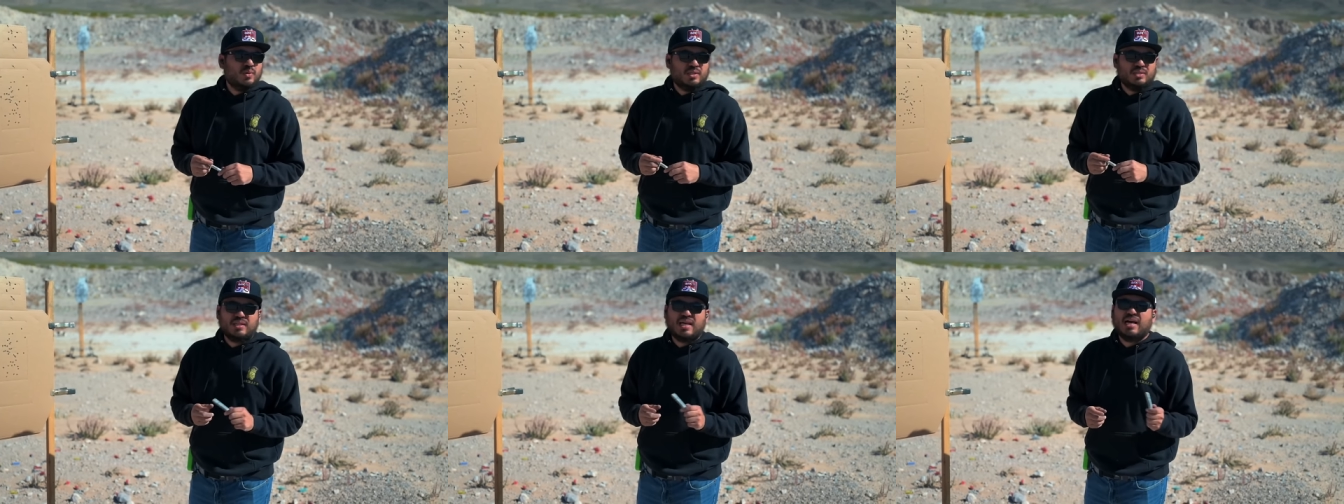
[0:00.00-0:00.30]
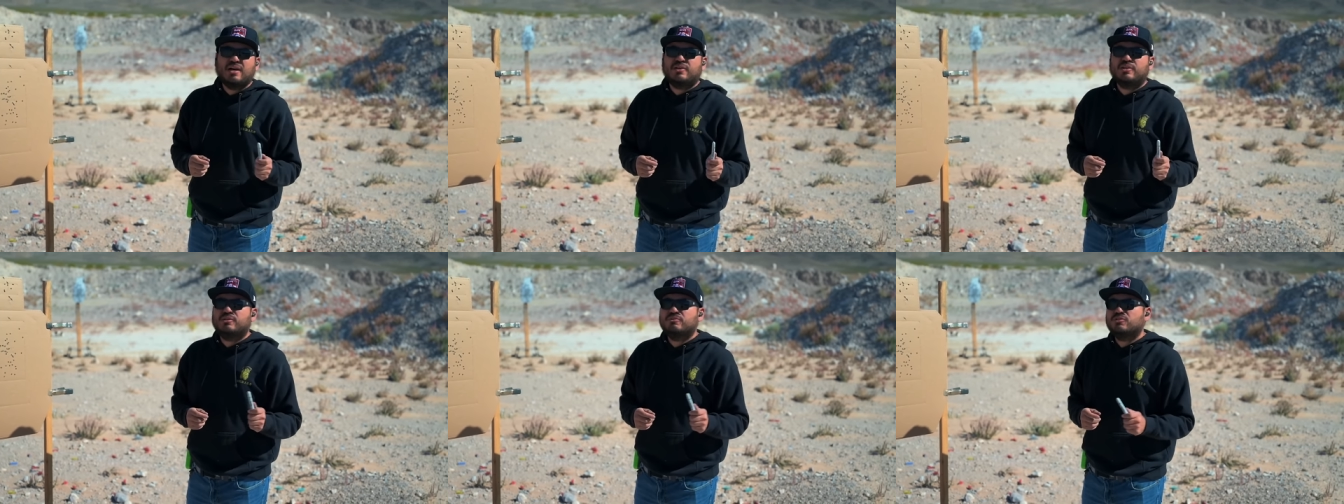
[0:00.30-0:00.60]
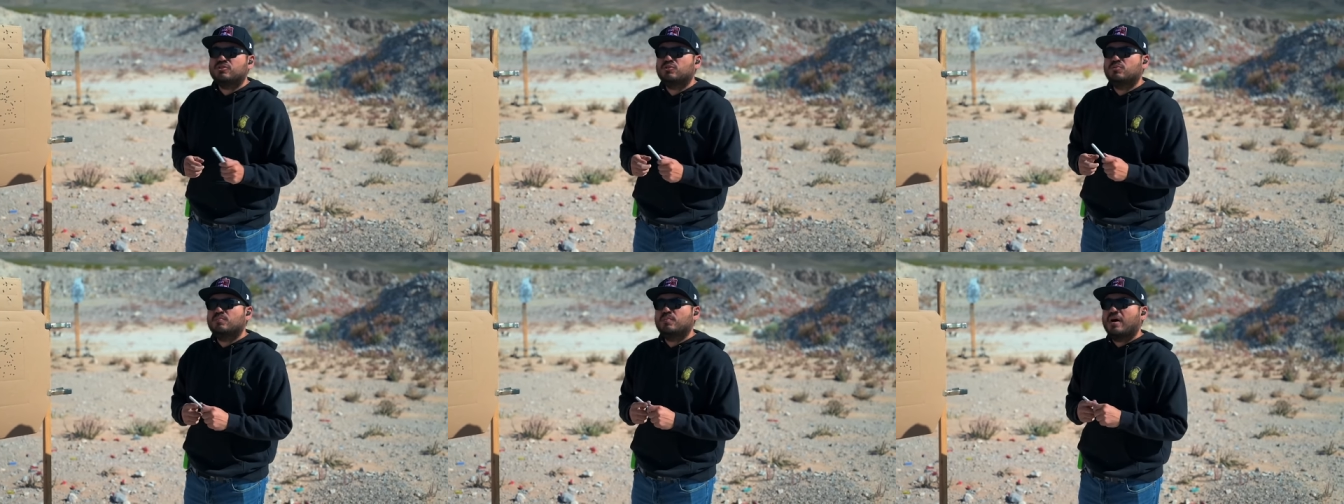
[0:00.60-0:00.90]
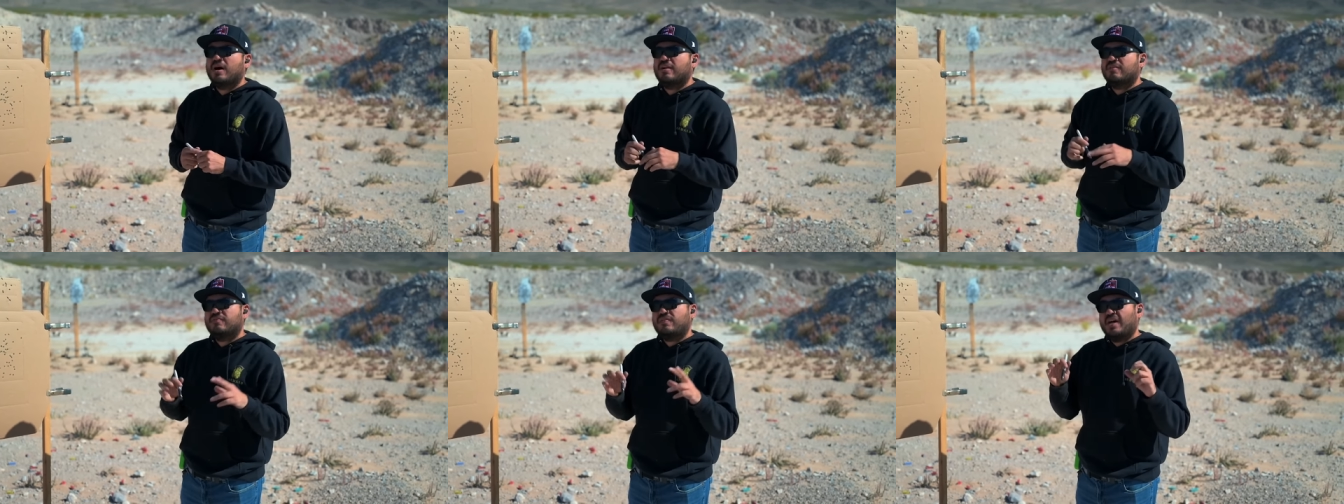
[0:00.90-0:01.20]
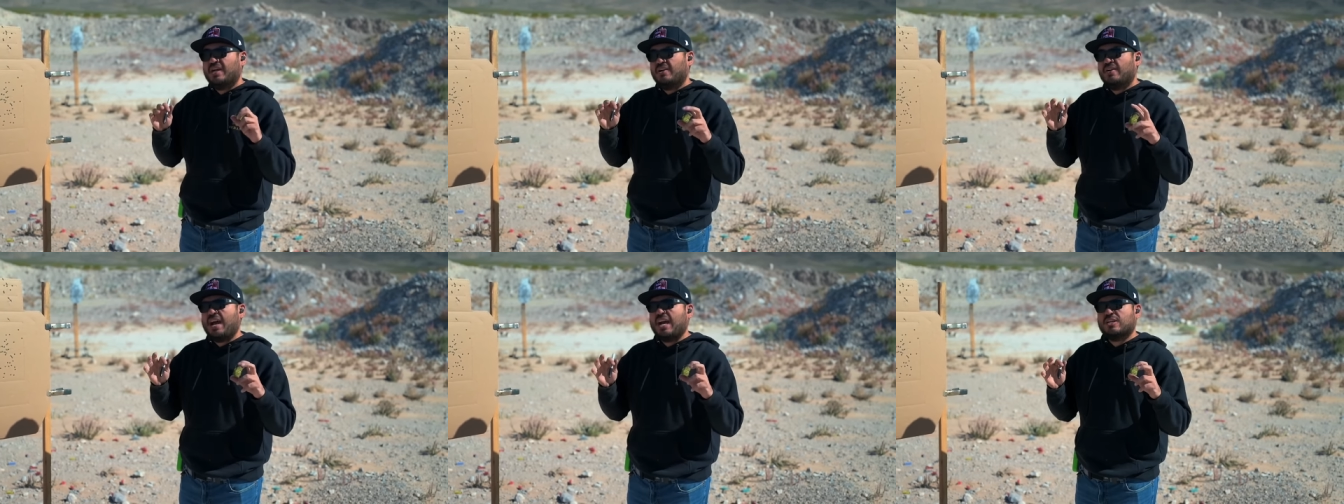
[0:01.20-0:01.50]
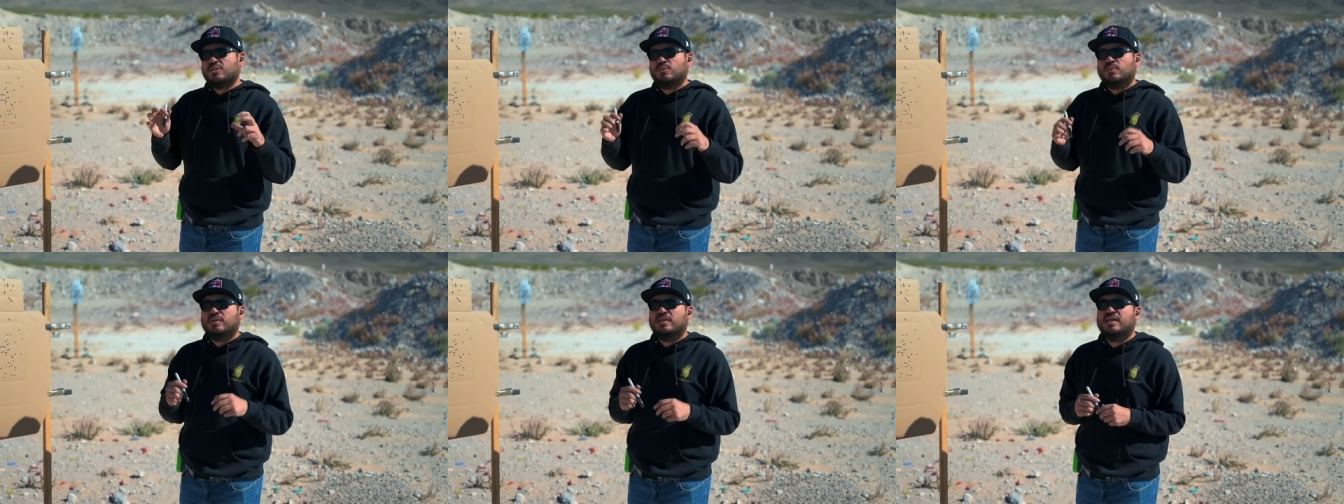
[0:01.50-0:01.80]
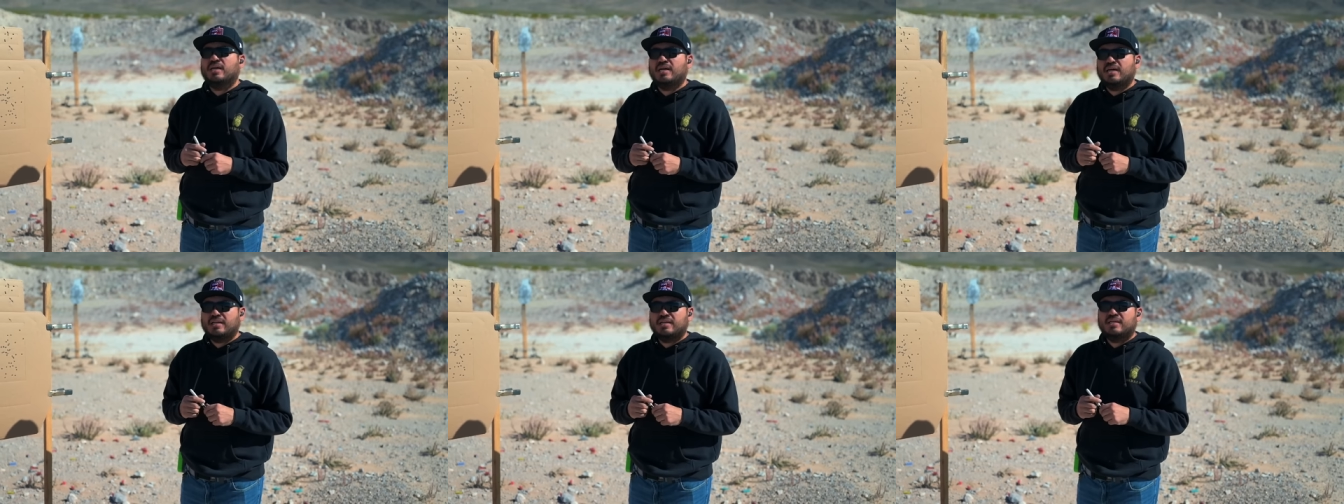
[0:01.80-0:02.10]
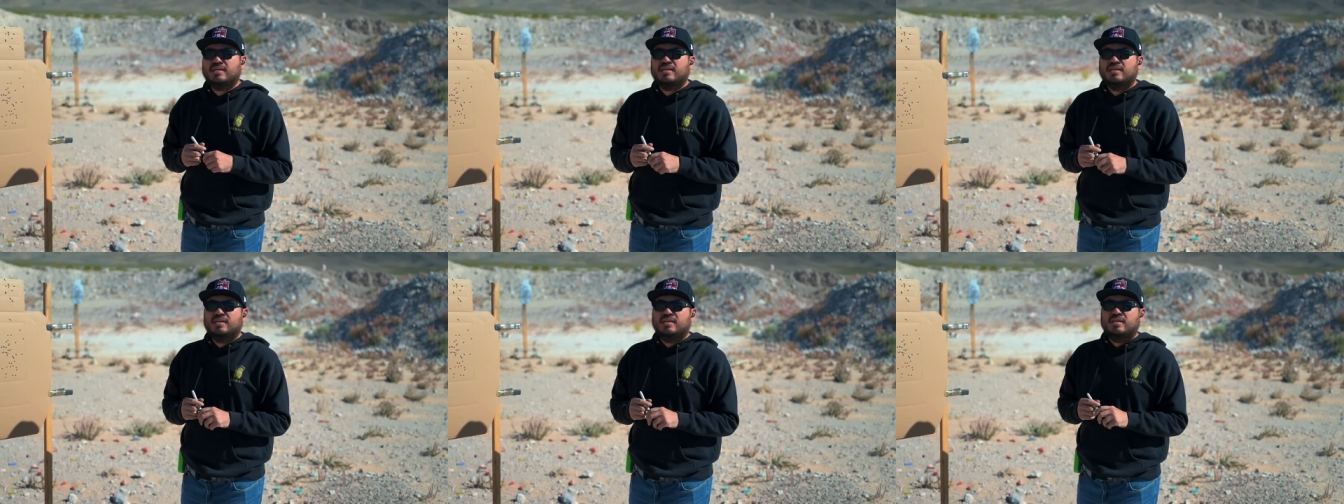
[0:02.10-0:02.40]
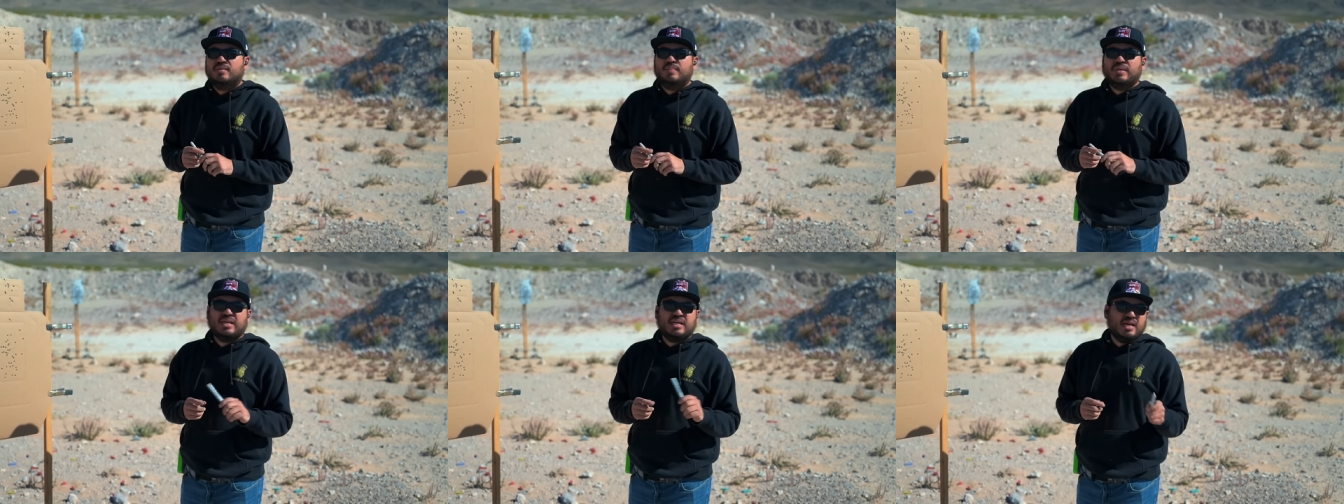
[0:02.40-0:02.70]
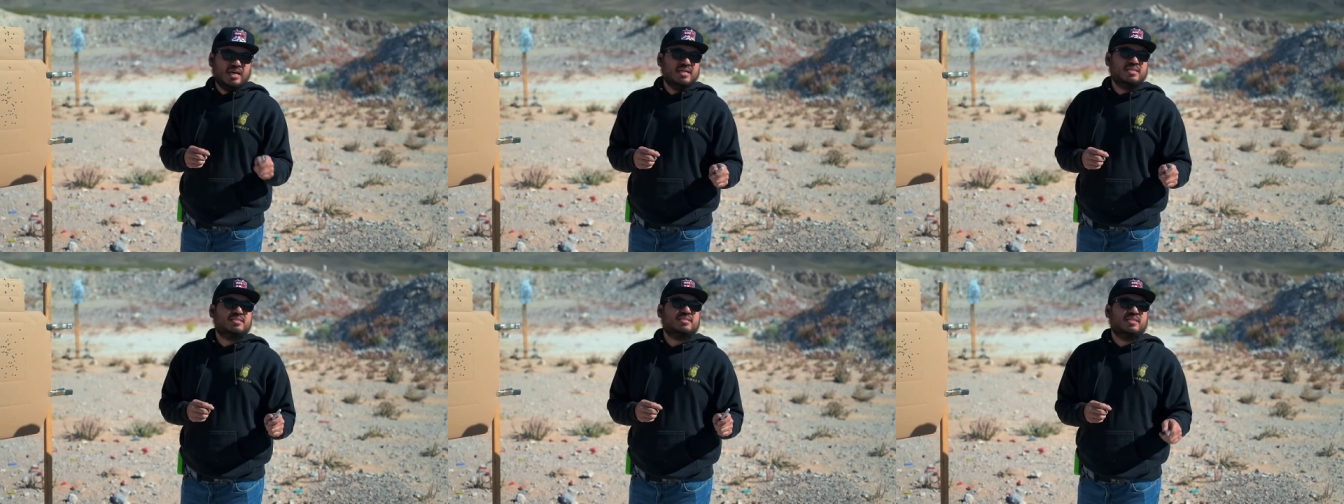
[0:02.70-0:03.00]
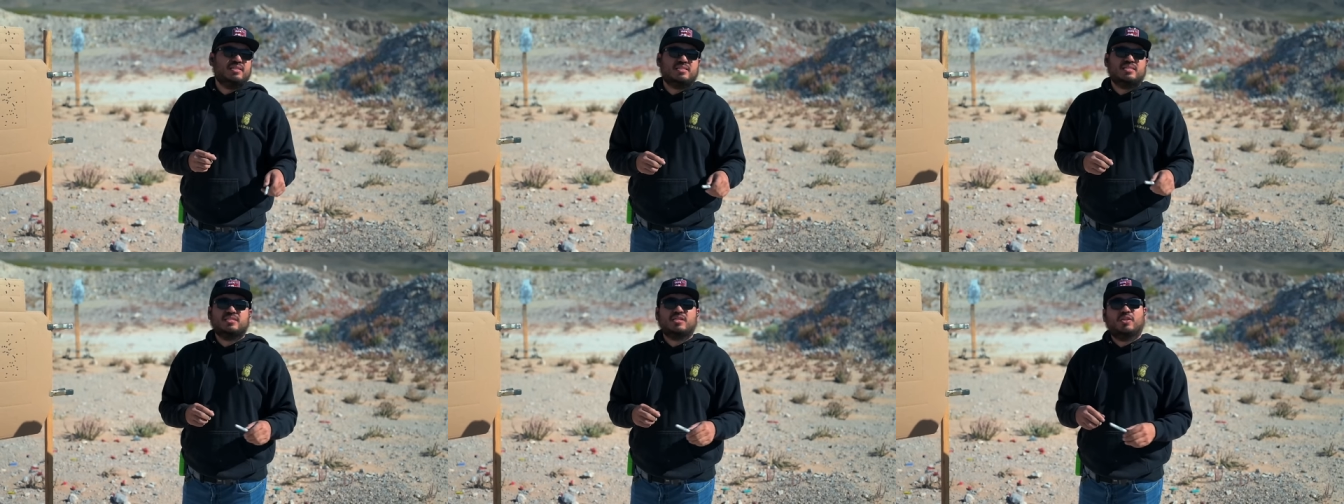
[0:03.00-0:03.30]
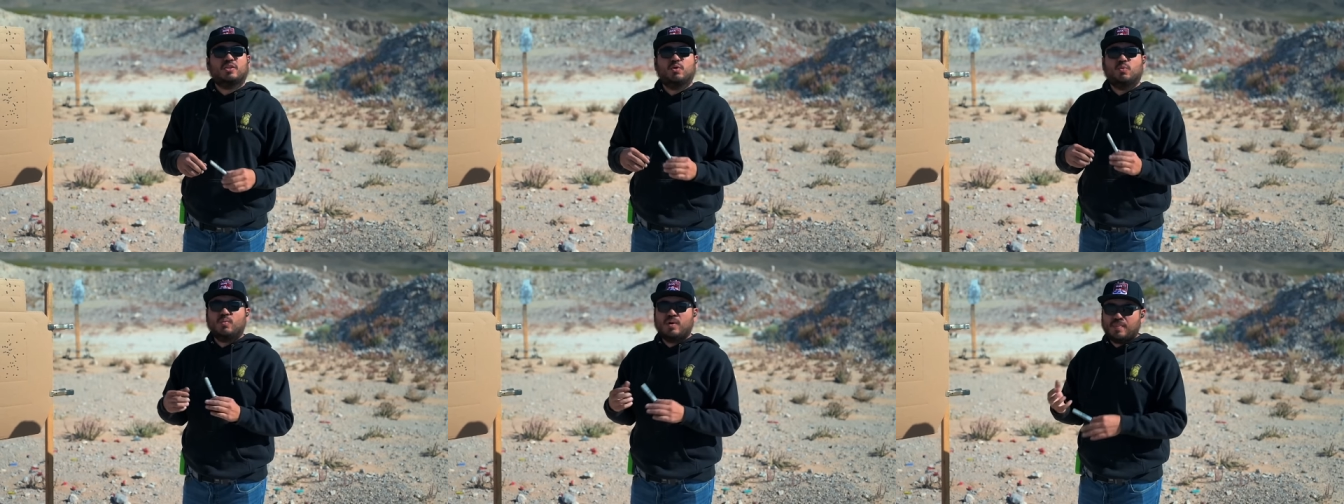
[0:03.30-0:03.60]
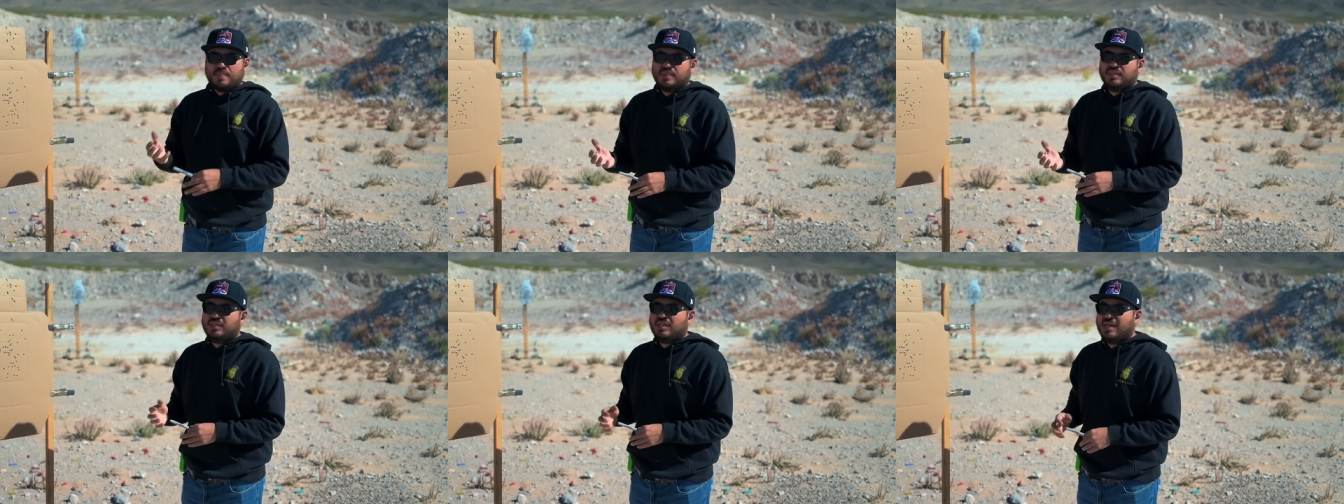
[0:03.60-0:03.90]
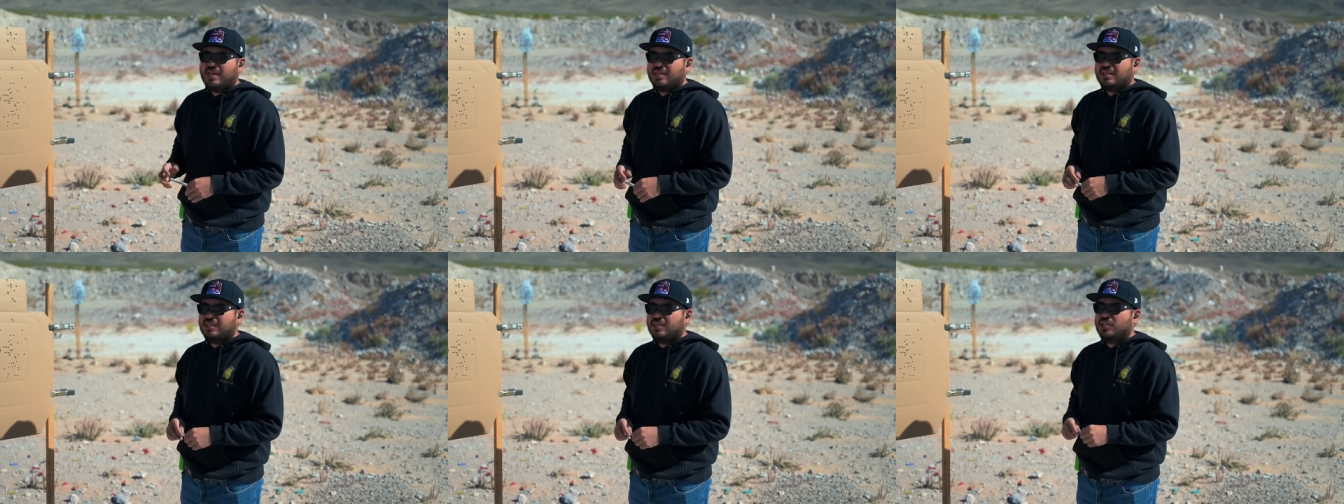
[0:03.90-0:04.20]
allow you to modify your actual gun because this is on the weapon light.